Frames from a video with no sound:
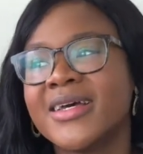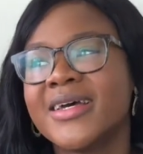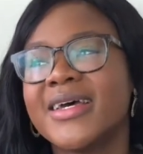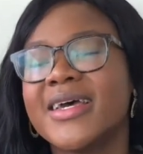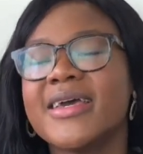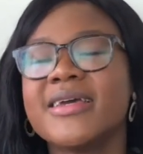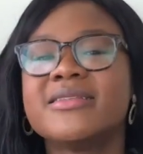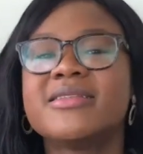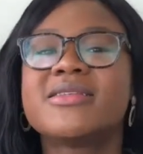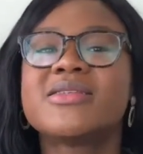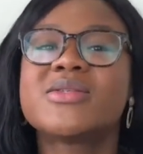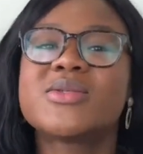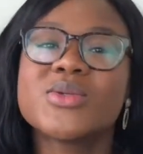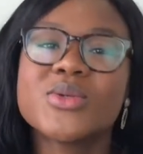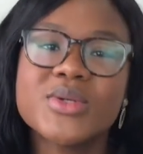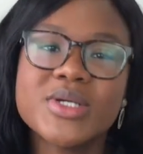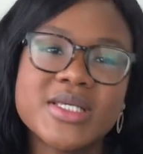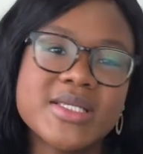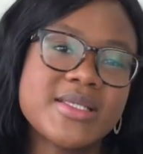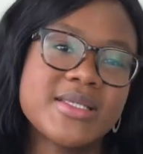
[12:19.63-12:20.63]
It's
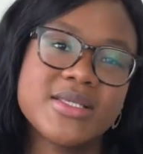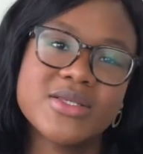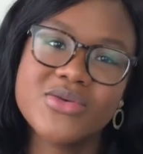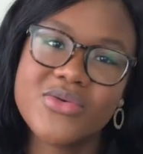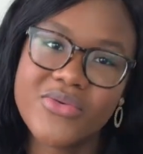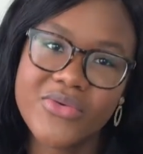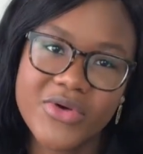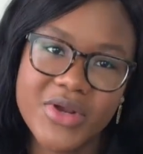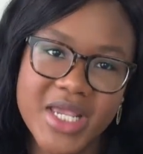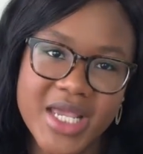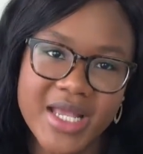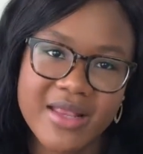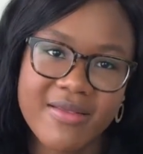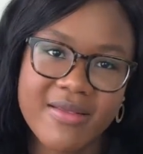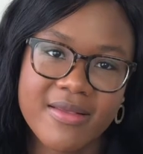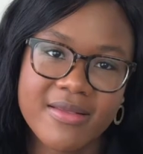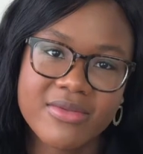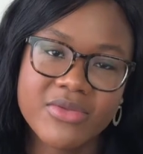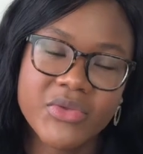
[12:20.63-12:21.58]
so easy to forget